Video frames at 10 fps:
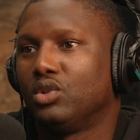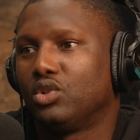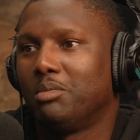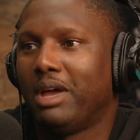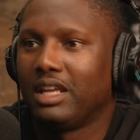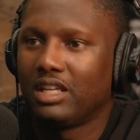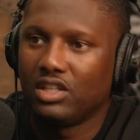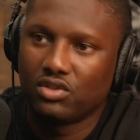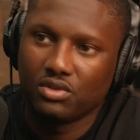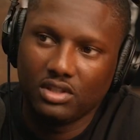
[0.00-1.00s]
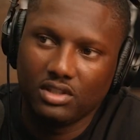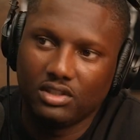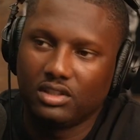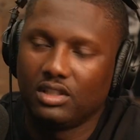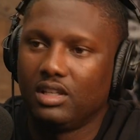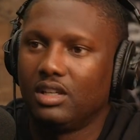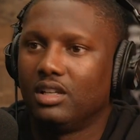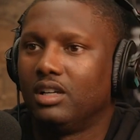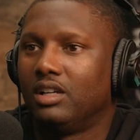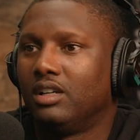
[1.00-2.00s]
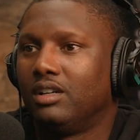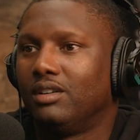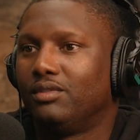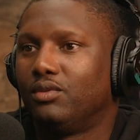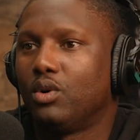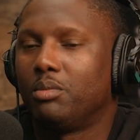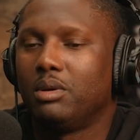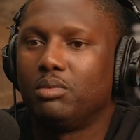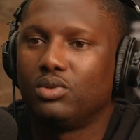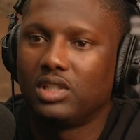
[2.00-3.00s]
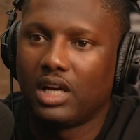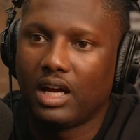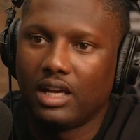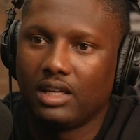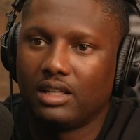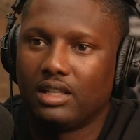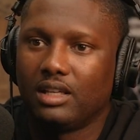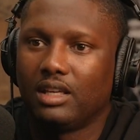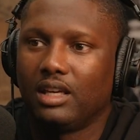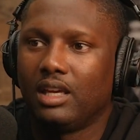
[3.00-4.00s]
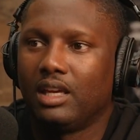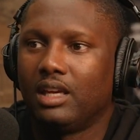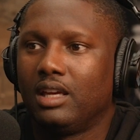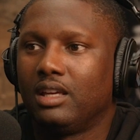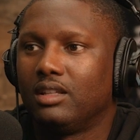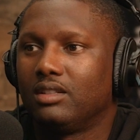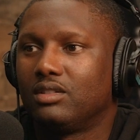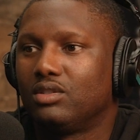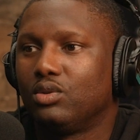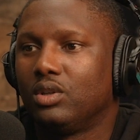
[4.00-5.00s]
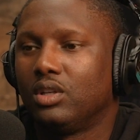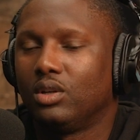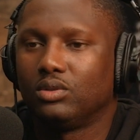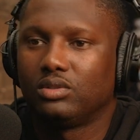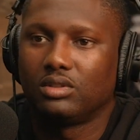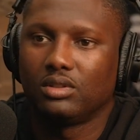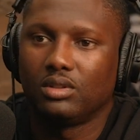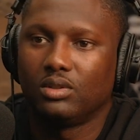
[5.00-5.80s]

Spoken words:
traumatic injuries, 4 people shot and 2 adults.